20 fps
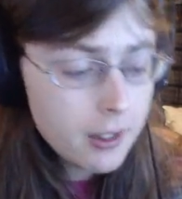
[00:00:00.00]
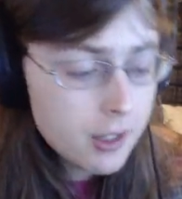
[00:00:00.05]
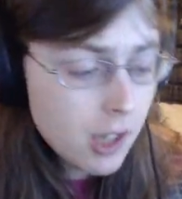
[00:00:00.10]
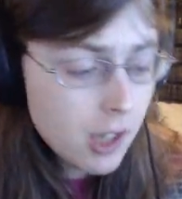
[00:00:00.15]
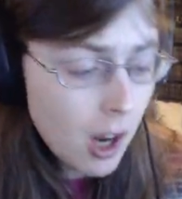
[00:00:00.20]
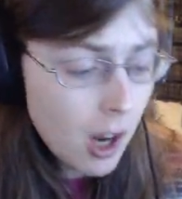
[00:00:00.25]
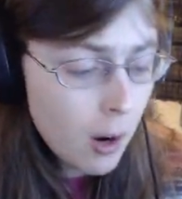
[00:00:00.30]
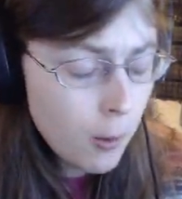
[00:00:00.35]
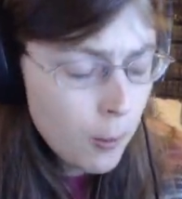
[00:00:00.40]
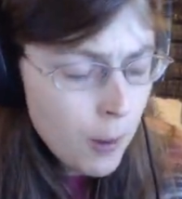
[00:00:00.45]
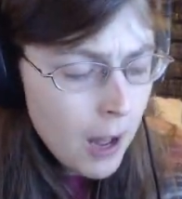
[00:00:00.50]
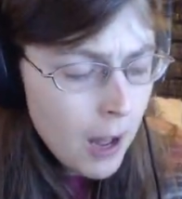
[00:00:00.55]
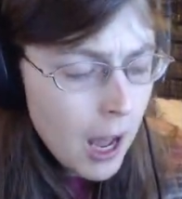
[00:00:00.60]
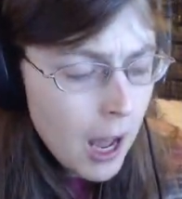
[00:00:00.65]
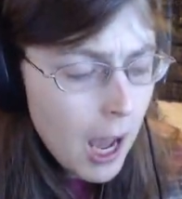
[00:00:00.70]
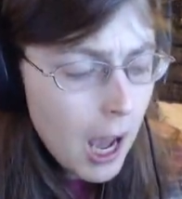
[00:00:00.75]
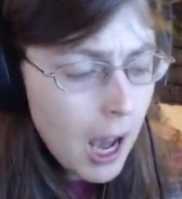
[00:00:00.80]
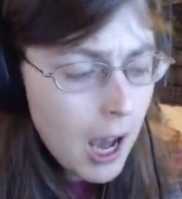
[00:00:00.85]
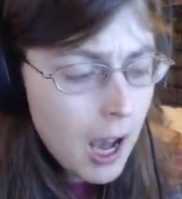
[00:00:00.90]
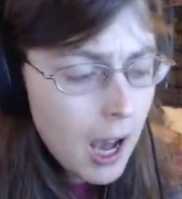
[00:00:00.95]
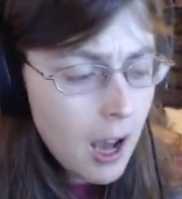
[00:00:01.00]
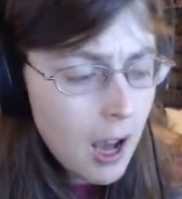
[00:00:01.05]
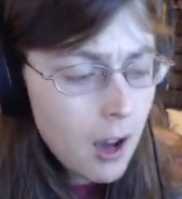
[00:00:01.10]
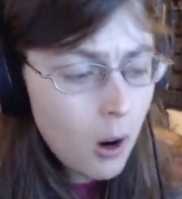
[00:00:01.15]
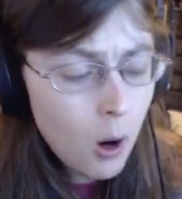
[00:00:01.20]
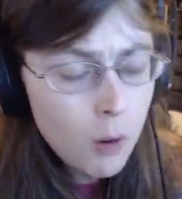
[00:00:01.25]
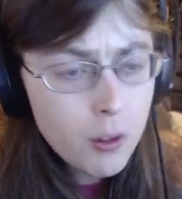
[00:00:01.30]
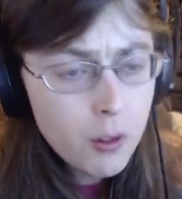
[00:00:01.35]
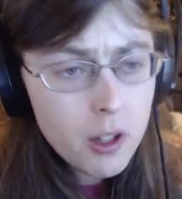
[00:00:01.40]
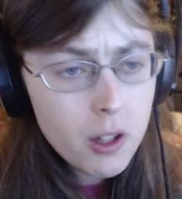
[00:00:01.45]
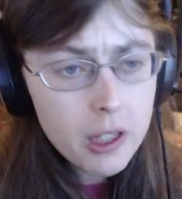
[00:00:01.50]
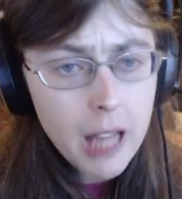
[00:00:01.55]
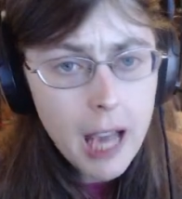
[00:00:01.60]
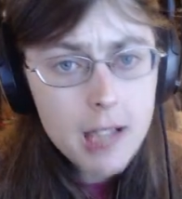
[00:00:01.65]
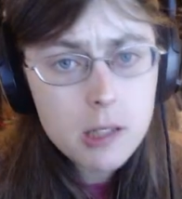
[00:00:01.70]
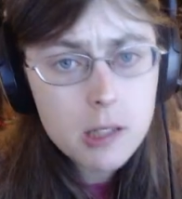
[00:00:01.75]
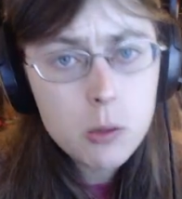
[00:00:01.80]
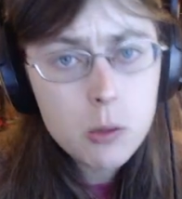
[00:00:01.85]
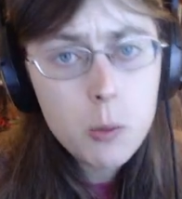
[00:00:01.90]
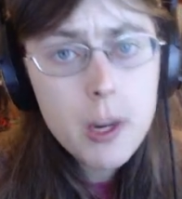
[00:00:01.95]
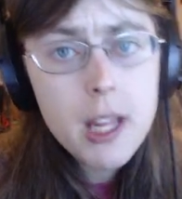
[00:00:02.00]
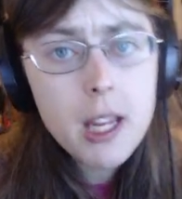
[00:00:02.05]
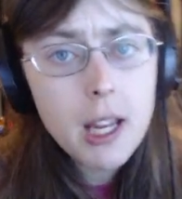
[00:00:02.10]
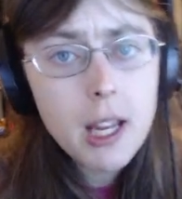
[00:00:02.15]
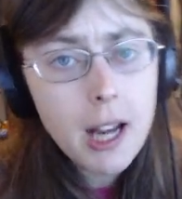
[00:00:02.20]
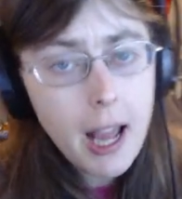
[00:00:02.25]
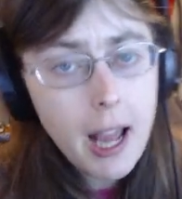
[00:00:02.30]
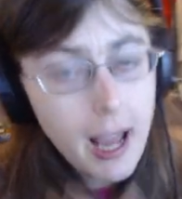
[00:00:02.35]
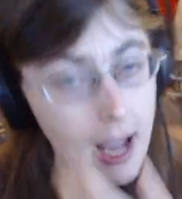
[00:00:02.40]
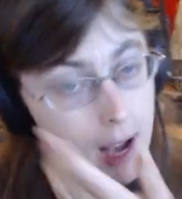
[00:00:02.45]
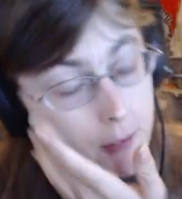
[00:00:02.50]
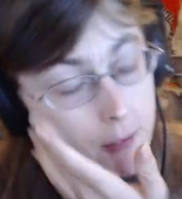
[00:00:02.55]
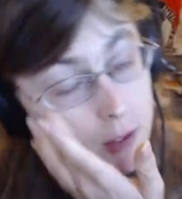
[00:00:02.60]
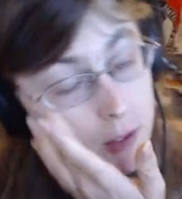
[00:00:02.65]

So over the last week and a half or